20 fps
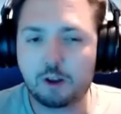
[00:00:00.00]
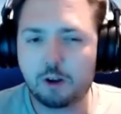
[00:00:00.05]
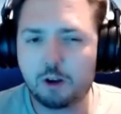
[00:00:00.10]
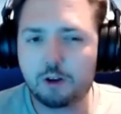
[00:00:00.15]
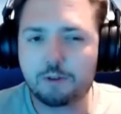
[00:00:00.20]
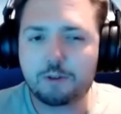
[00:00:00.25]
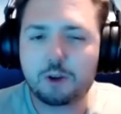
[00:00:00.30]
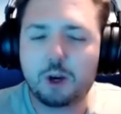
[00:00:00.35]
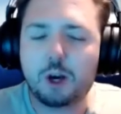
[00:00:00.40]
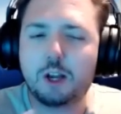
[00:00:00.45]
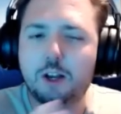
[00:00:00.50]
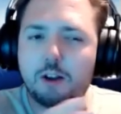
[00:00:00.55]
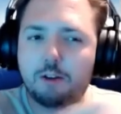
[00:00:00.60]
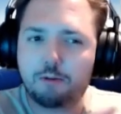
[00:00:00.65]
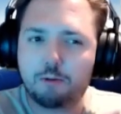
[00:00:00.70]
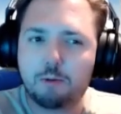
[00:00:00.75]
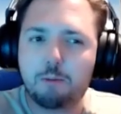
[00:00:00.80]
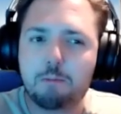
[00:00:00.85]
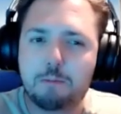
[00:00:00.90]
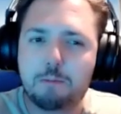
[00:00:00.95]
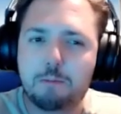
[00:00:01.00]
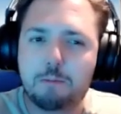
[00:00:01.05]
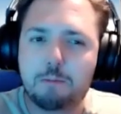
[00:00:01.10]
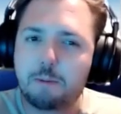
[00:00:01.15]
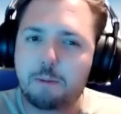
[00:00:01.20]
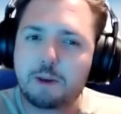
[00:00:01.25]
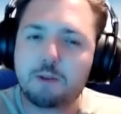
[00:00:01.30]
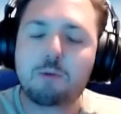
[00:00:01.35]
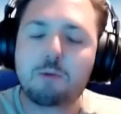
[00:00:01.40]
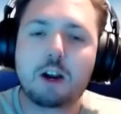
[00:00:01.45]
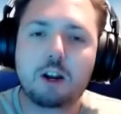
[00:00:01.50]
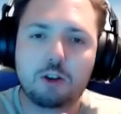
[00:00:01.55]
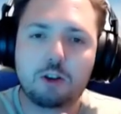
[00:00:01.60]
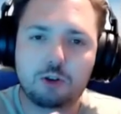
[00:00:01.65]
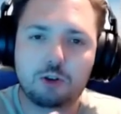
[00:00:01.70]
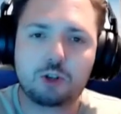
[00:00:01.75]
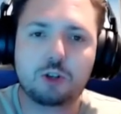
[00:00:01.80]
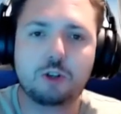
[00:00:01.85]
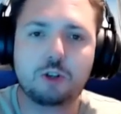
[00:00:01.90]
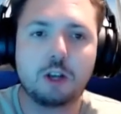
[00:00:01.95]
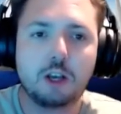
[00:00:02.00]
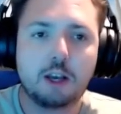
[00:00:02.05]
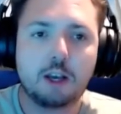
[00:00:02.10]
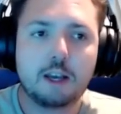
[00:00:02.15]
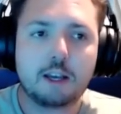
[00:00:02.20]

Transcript: of kind of maybe where you should